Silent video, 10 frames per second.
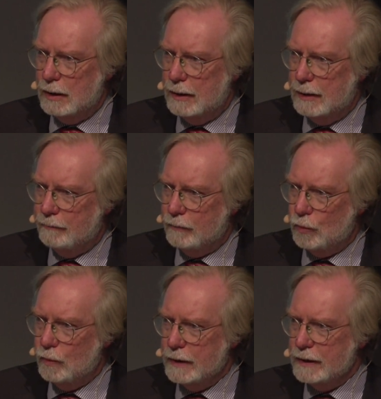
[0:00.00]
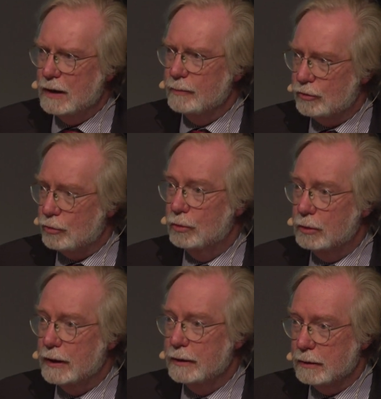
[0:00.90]
um, where the army is
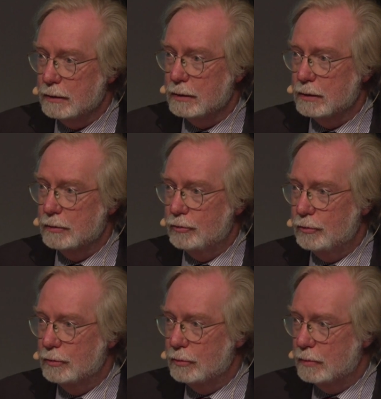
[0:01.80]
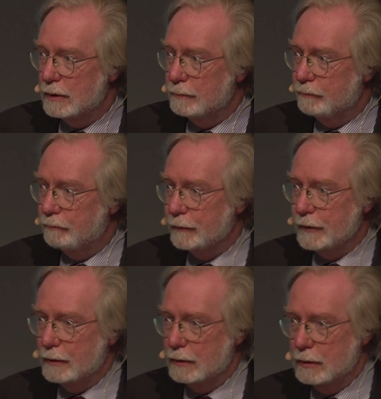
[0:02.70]
called in to, um,
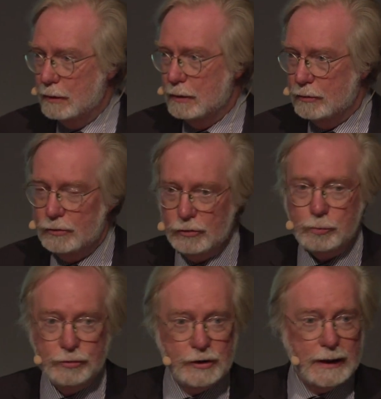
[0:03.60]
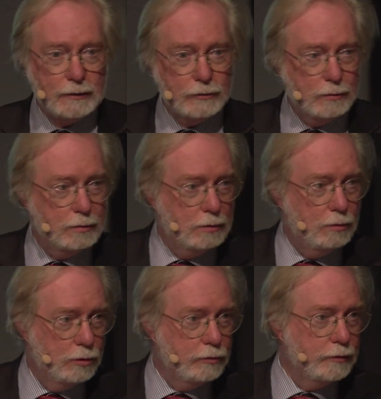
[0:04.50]
to just protect
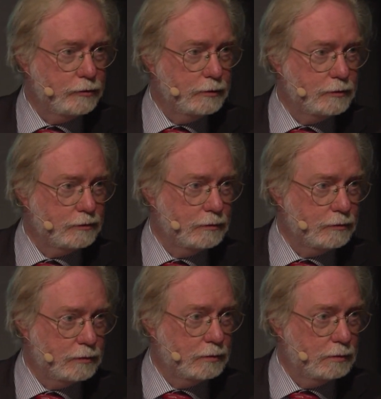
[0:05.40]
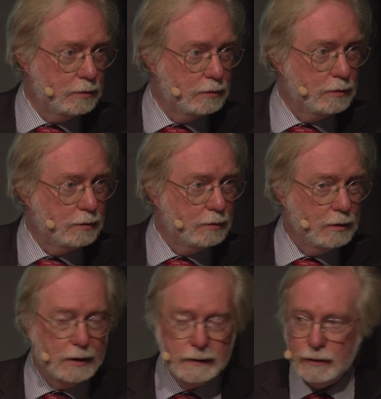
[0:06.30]
ordinary citizens
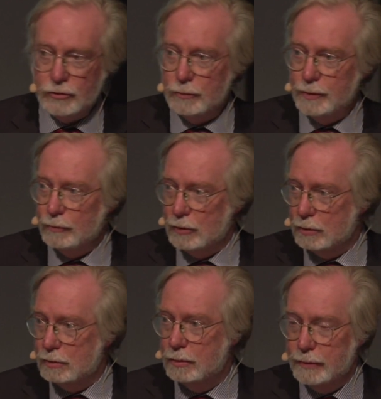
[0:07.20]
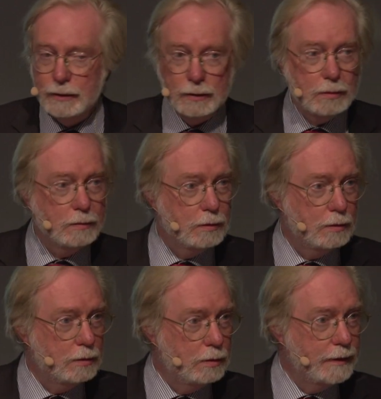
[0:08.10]
in that shopping mall who are being,
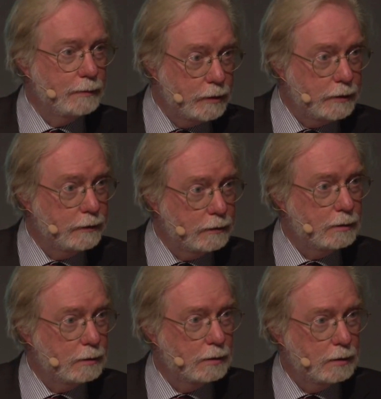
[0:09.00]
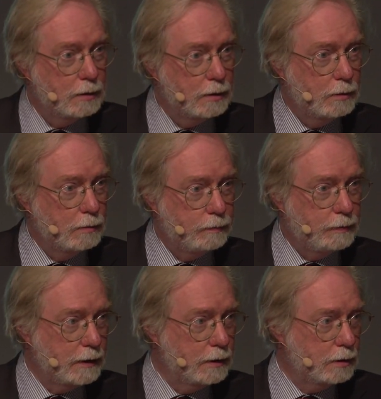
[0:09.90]
who are being murdered
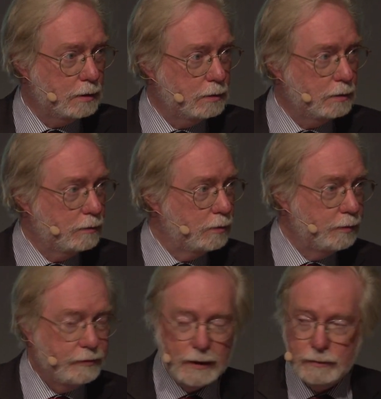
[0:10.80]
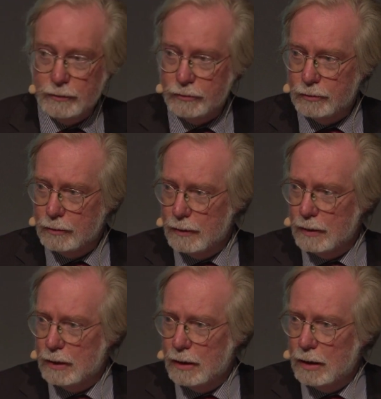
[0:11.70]
by a group of terrorists.
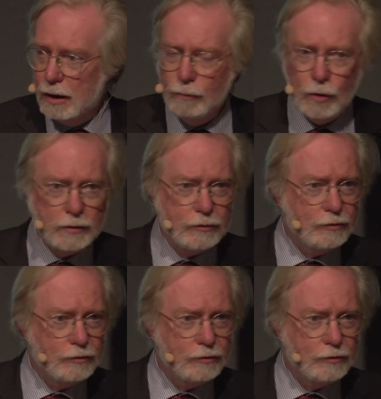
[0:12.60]
And what do the